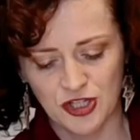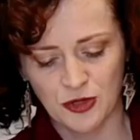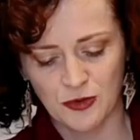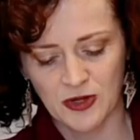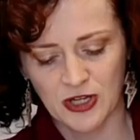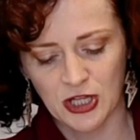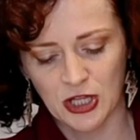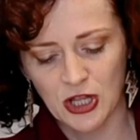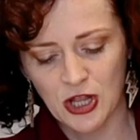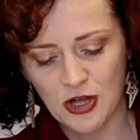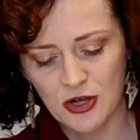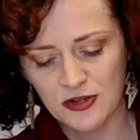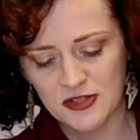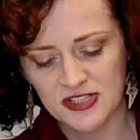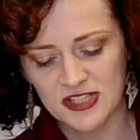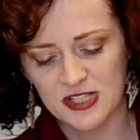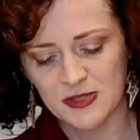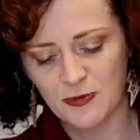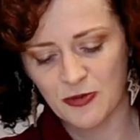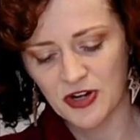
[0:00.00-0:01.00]
So you would
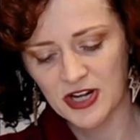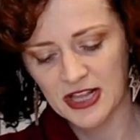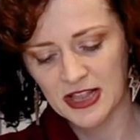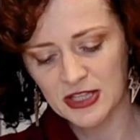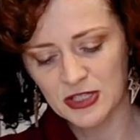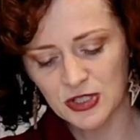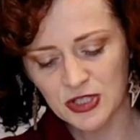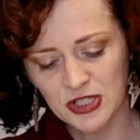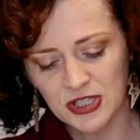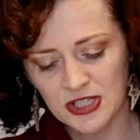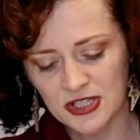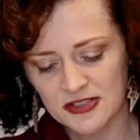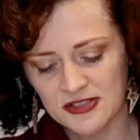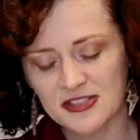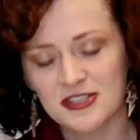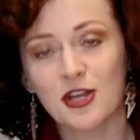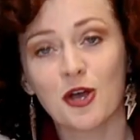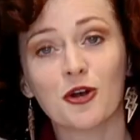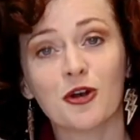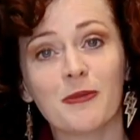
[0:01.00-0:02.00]
close this pretty little
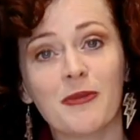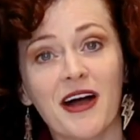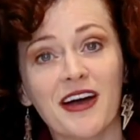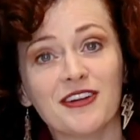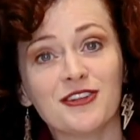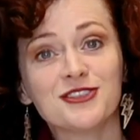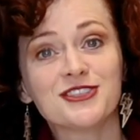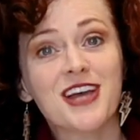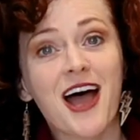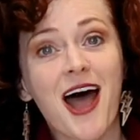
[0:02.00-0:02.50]
soda bottle